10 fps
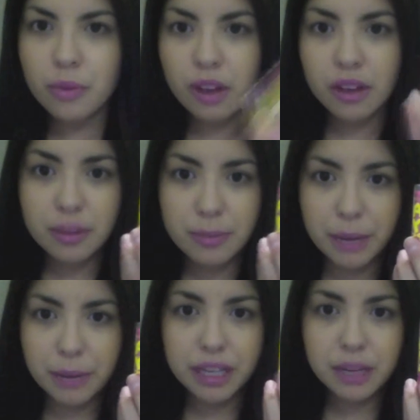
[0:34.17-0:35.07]
the
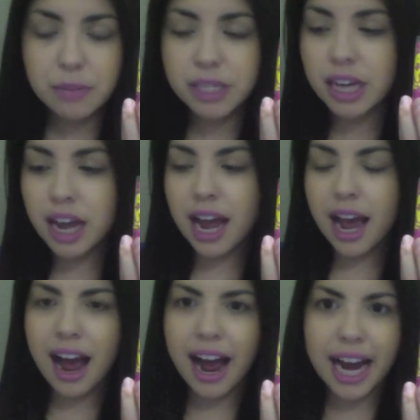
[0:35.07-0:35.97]
baby lips.
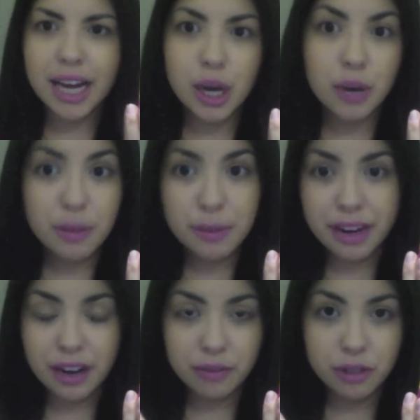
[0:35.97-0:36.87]
I know they've been
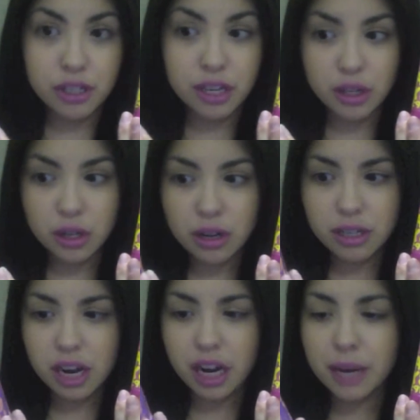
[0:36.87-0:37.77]
out for such a long
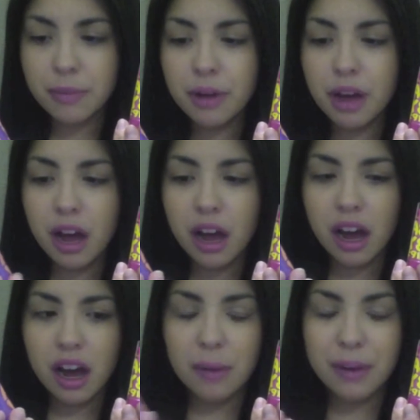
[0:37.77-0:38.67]
time
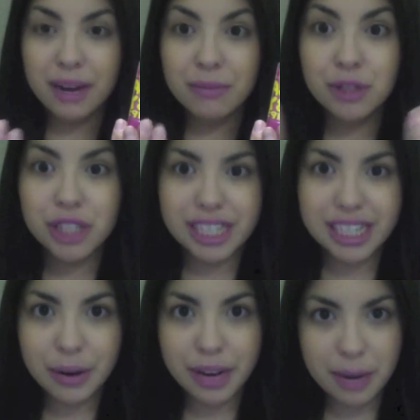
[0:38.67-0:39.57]
um, and I'm just
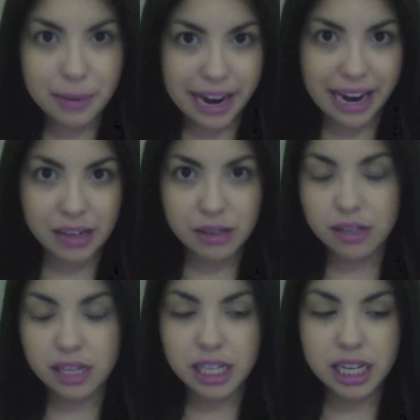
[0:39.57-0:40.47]
now getting my hands on
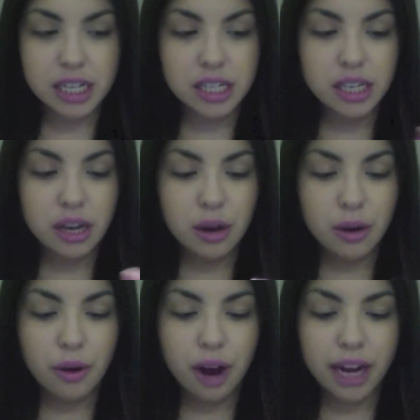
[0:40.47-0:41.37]
these things.
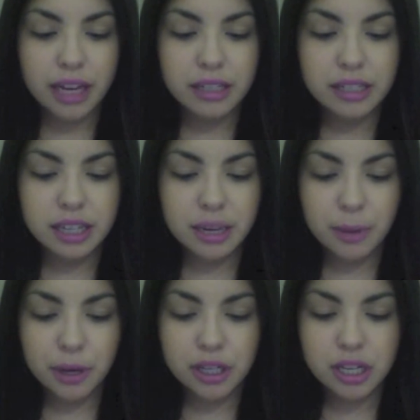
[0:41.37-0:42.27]
So I did
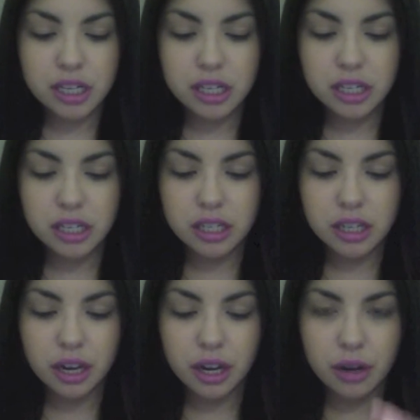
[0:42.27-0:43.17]
purchase
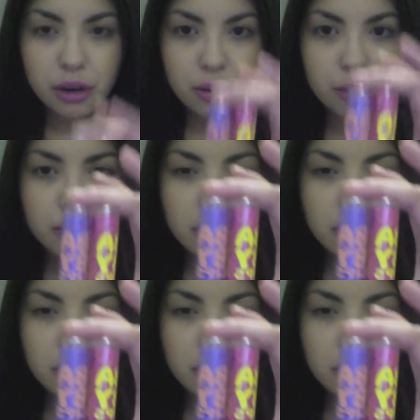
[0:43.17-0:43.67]
two